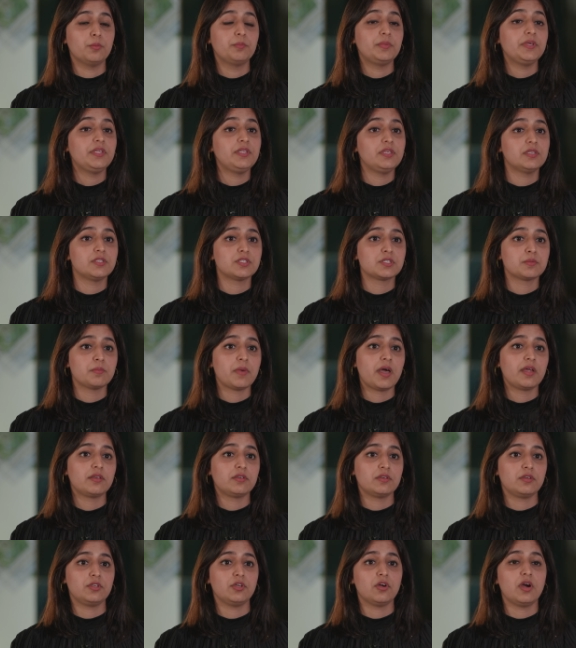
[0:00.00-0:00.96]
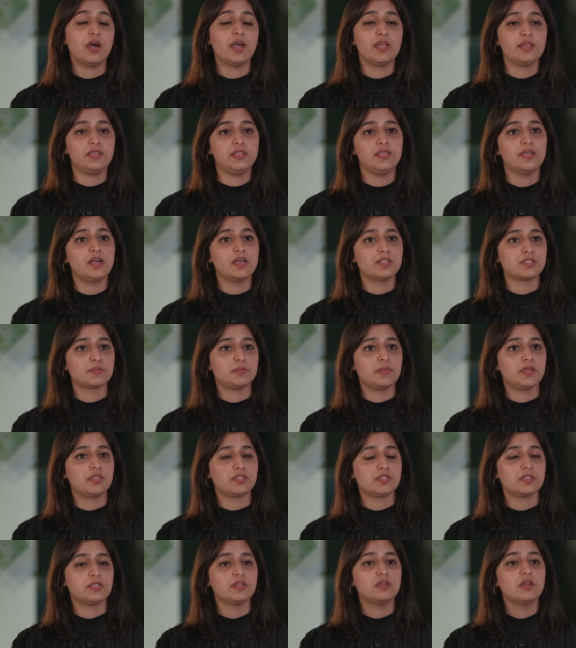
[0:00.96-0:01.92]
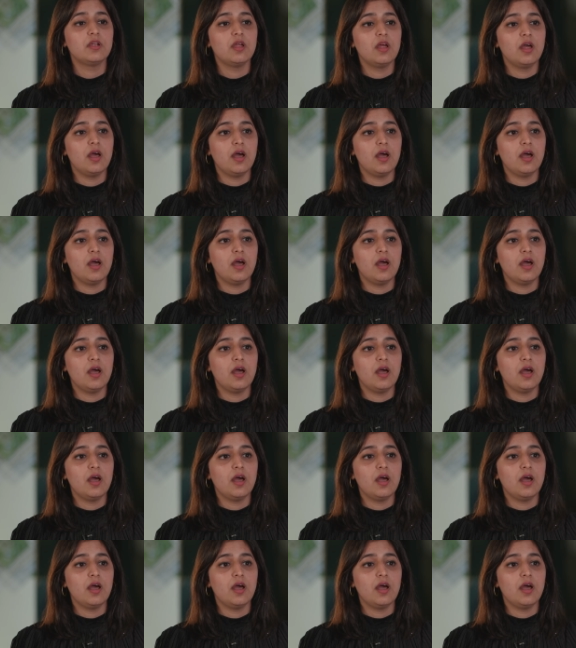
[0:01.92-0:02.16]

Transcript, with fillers: opinions matter, your ideas matter,